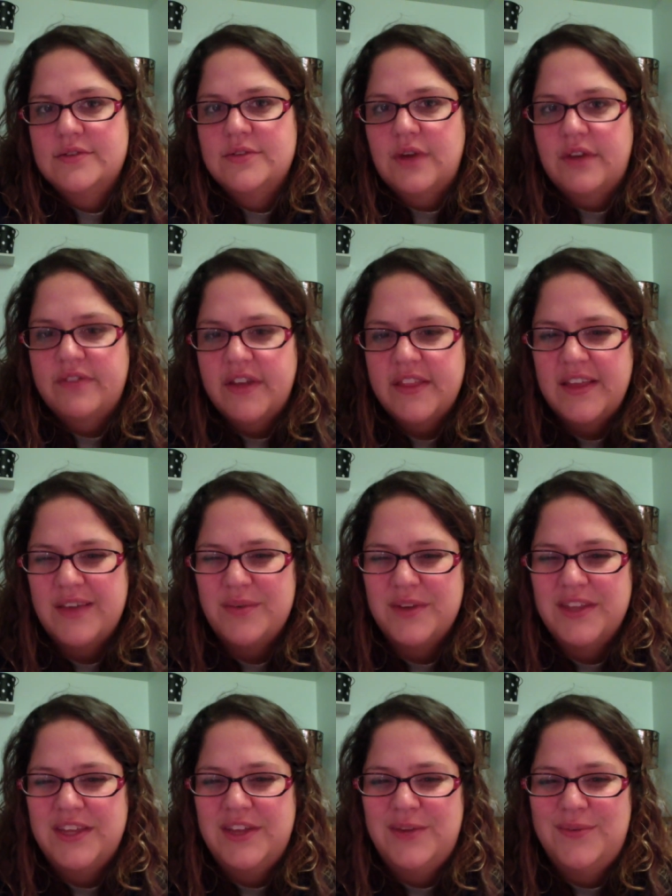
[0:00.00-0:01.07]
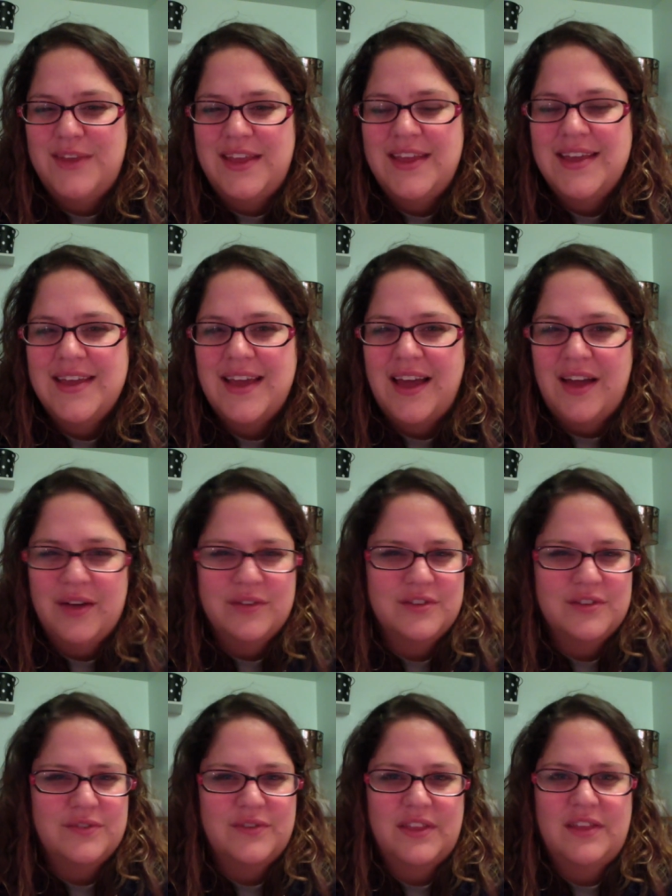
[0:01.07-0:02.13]
so I find that really unique. I
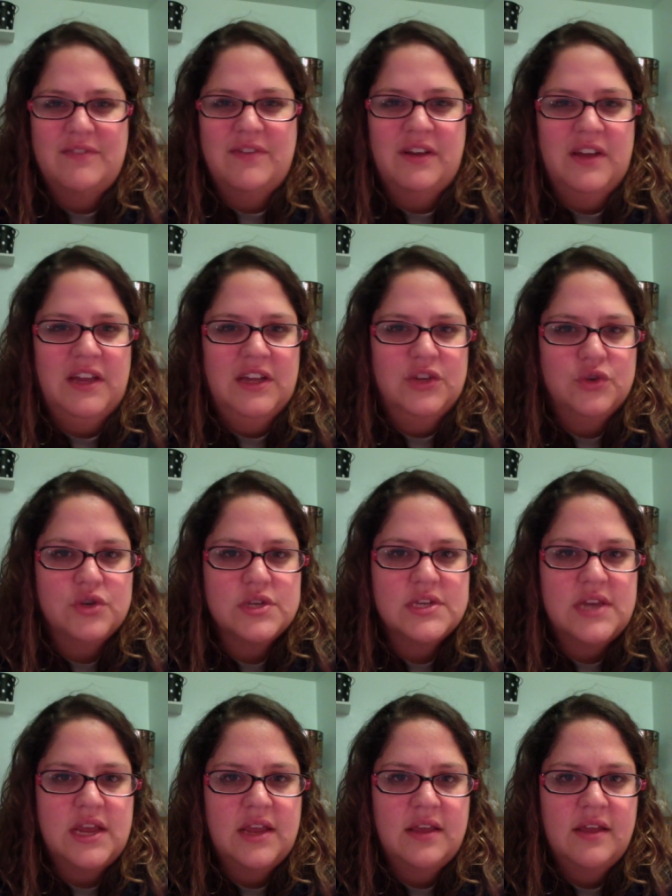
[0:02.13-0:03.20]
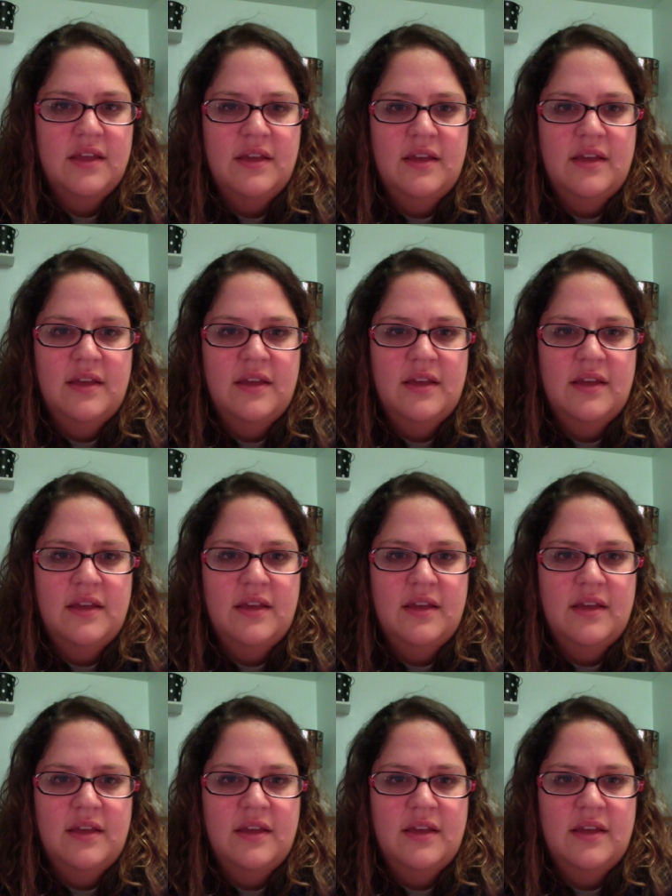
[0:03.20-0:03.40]
also find that very interesting.